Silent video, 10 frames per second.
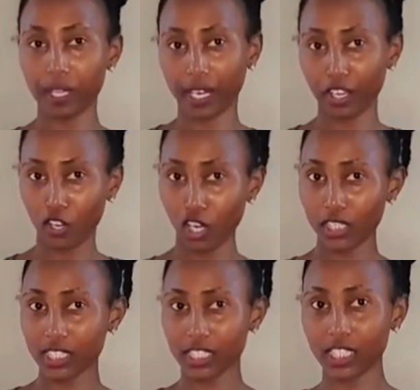I got.
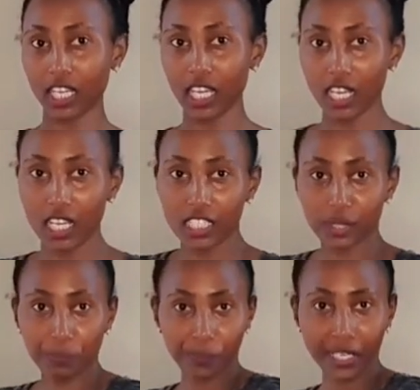It's
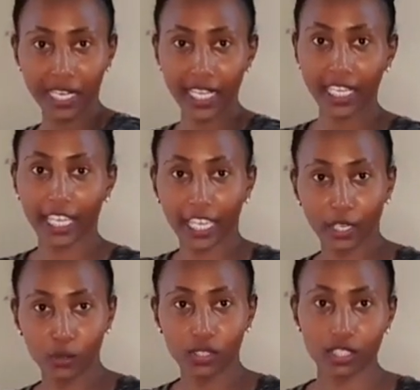pretty
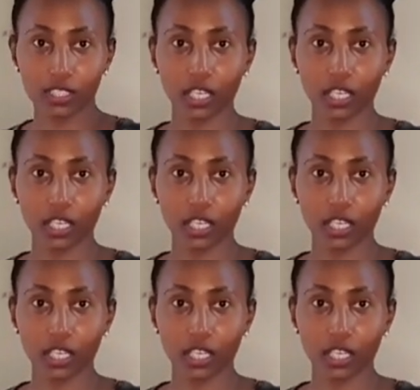cute.